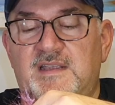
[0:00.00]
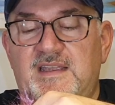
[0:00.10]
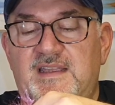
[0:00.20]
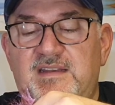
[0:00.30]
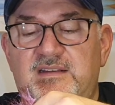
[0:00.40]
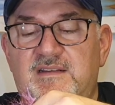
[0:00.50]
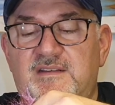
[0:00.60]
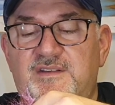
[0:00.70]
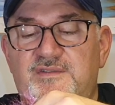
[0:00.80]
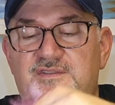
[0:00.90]
And
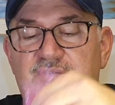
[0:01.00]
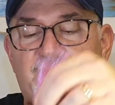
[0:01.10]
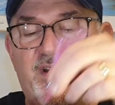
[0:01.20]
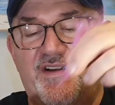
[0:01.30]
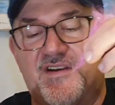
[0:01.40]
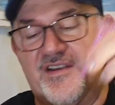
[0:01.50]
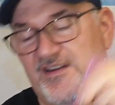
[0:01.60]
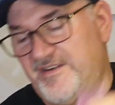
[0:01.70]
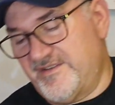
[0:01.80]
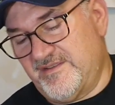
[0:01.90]
use your wire
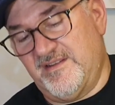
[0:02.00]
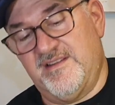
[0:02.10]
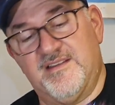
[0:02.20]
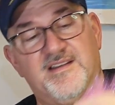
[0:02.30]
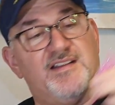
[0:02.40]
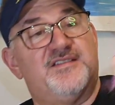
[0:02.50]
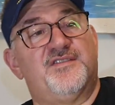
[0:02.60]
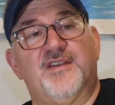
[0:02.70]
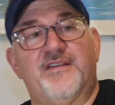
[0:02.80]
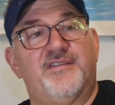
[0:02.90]
cutters. And I
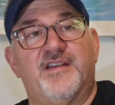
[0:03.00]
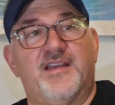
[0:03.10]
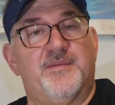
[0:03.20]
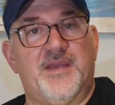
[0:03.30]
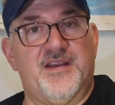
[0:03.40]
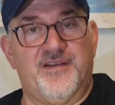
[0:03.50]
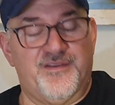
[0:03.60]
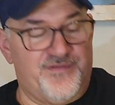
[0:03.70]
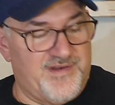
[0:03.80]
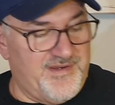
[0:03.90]
still have, I can make
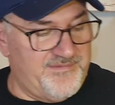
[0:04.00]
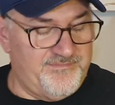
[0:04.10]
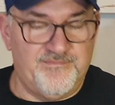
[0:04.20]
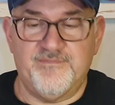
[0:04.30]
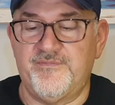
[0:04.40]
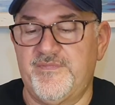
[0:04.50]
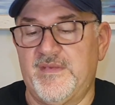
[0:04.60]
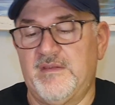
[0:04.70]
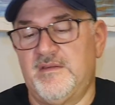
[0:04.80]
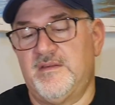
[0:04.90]
another fly.
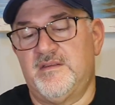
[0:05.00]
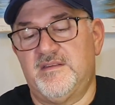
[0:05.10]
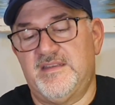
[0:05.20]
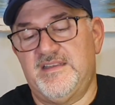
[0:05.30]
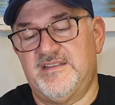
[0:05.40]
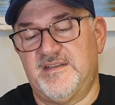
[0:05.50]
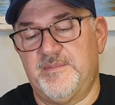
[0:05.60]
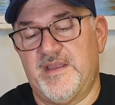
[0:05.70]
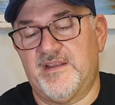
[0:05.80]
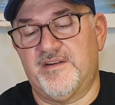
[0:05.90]
Easily
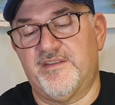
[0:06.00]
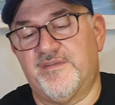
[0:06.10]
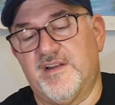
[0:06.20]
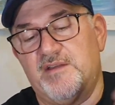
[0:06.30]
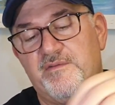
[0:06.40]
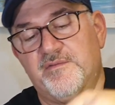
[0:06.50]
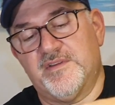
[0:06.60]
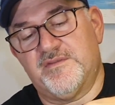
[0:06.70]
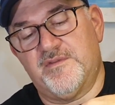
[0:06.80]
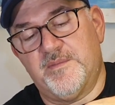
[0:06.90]
make another fly with
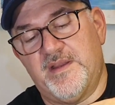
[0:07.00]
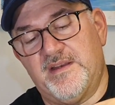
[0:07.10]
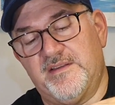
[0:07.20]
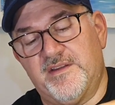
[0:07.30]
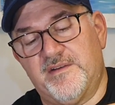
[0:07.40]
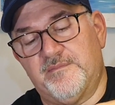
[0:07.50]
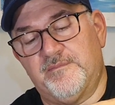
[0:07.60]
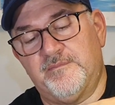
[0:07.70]
what's remaining there.